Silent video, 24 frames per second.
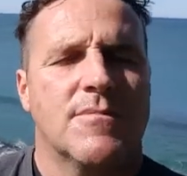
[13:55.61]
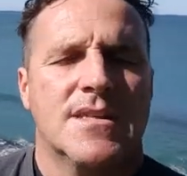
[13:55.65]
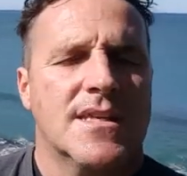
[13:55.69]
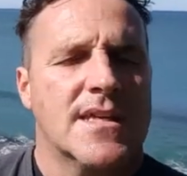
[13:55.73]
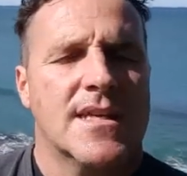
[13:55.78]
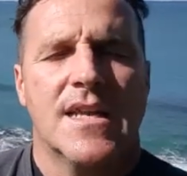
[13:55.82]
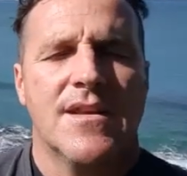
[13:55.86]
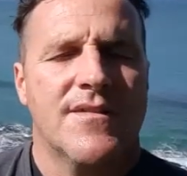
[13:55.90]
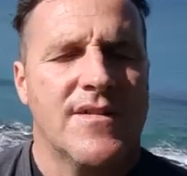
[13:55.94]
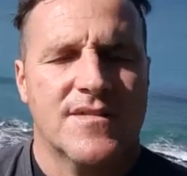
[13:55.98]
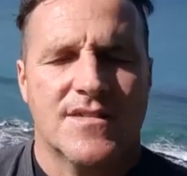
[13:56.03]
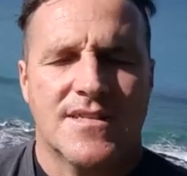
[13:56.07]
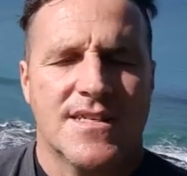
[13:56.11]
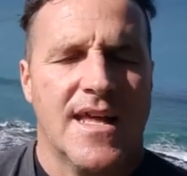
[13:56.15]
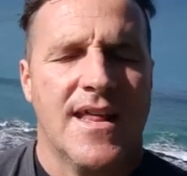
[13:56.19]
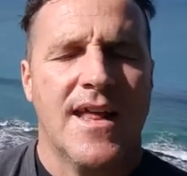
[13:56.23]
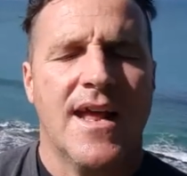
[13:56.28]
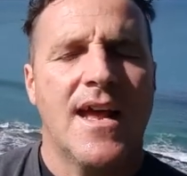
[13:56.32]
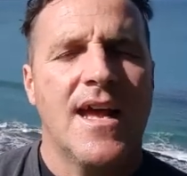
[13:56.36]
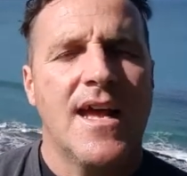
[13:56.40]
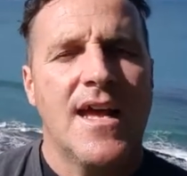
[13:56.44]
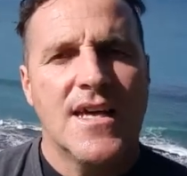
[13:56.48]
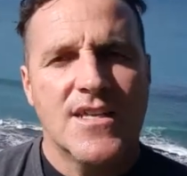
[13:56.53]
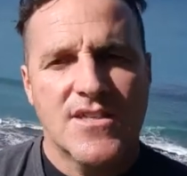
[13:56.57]
even have to say
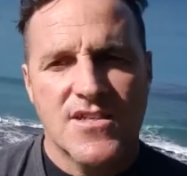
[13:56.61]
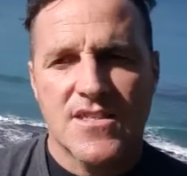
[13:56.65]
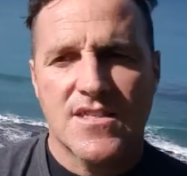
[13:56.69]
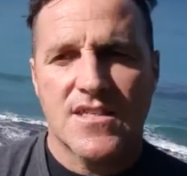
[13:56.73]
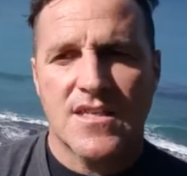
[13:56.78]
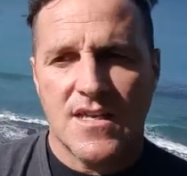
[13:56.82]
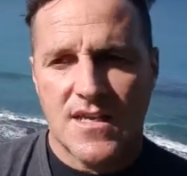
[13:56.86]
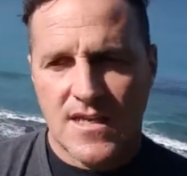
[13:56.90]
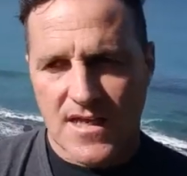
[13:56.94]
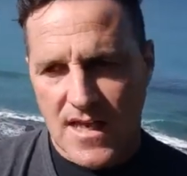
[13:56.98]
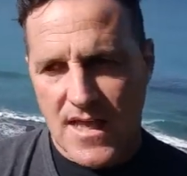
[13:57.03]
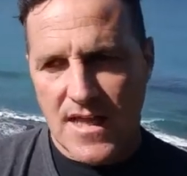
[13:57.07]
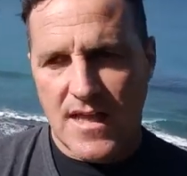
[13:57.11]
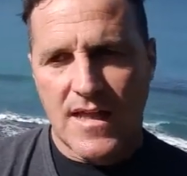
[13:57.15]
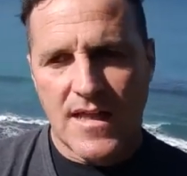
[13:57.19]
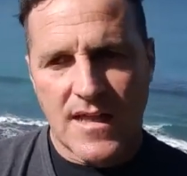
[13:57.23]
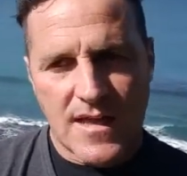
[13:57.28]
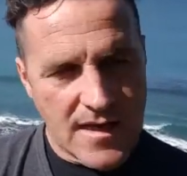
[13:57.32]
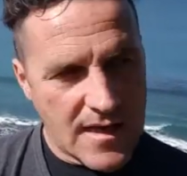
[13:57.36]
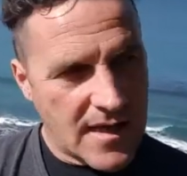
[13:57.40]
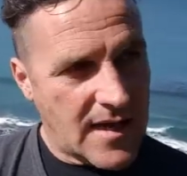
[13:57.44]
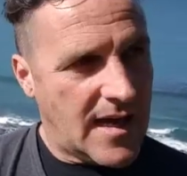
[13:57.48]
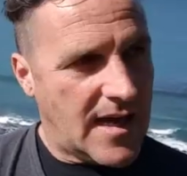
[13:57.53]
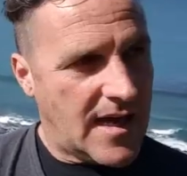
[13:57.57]
that, just
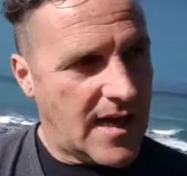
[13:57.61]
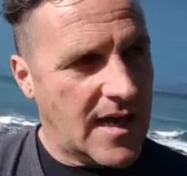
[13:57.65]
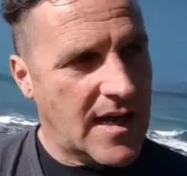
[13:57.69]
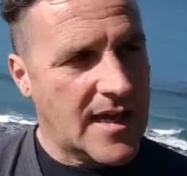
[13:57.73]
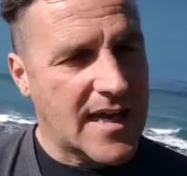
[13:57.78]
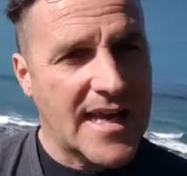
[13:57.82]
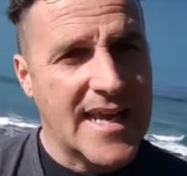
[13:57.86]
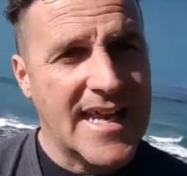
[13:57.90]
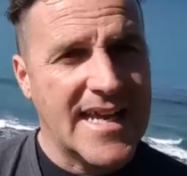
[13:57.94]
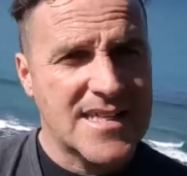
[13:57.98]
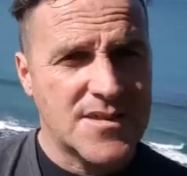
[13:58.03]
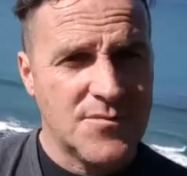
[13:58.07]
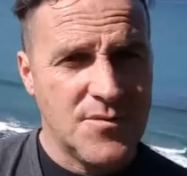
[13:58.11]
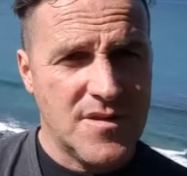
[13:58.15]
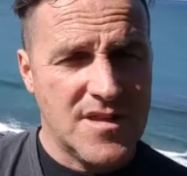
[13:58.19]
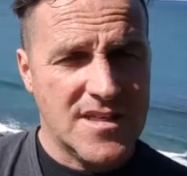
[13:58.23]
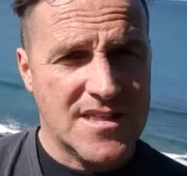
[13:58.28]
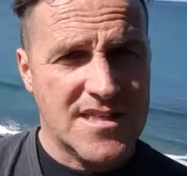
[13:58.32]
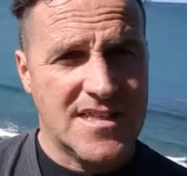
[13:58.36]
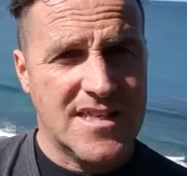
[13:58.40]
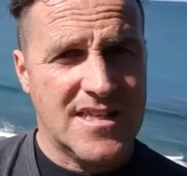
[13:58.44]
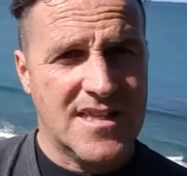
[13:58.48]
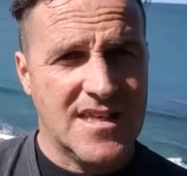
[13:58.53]
connect with